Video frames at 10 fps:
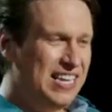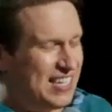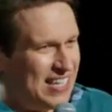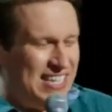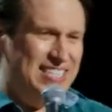
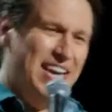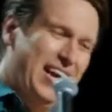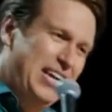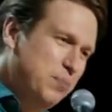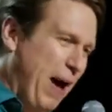glistening,
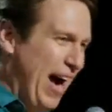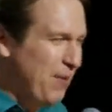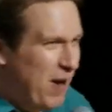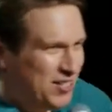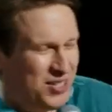his back
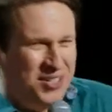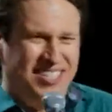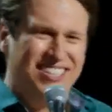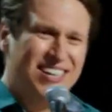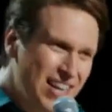
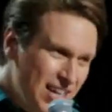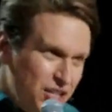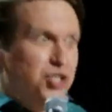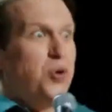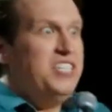muscles, he's
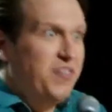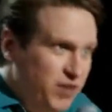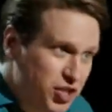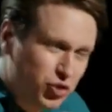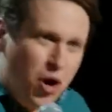doing different
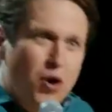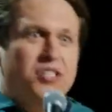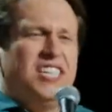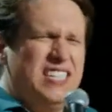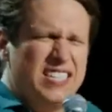strokes.
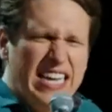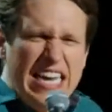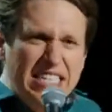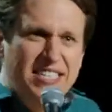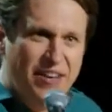It's like
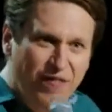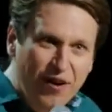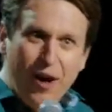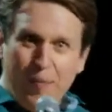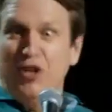easy for
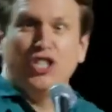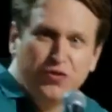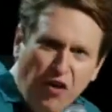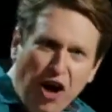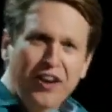him. This is
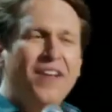fun.